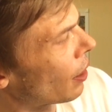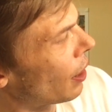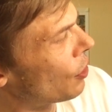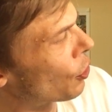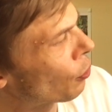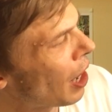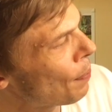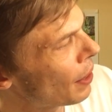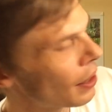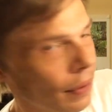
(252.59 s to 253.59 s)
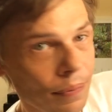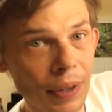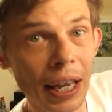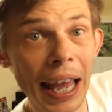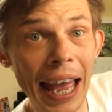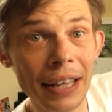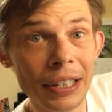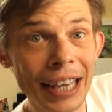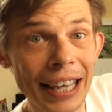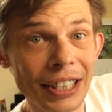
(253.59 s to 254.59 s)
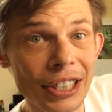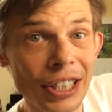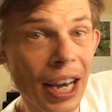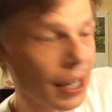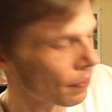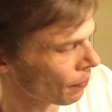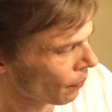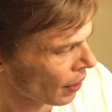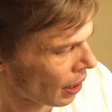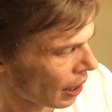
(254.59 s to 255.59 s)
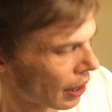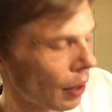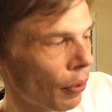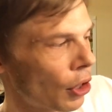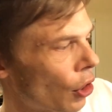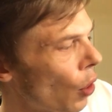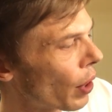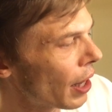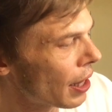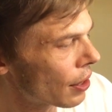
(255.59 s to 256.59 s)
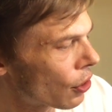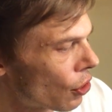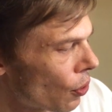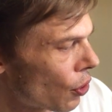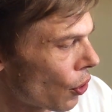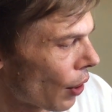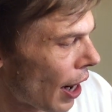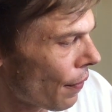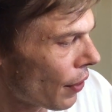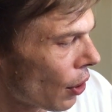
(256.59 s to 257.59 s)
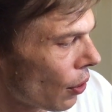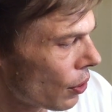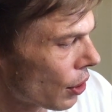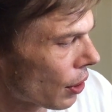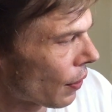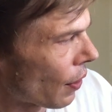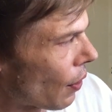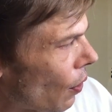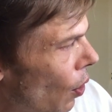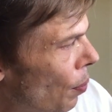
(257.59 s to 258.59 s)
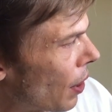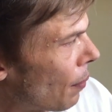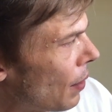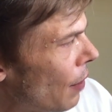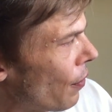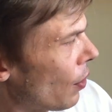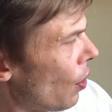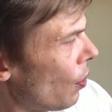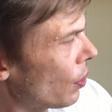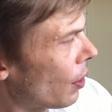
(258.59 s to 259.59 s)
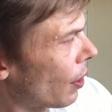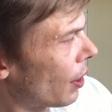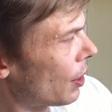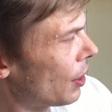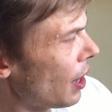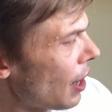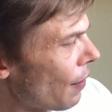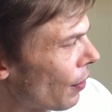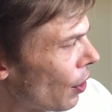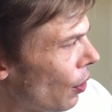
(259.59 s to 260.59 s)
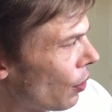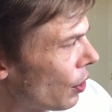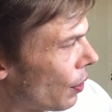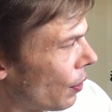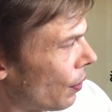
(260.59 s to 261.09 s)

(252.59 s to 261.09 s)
is you swipe it, and the task is done. And then when you go into your Evernote, open up Evernote, I'm going to sync Evernote,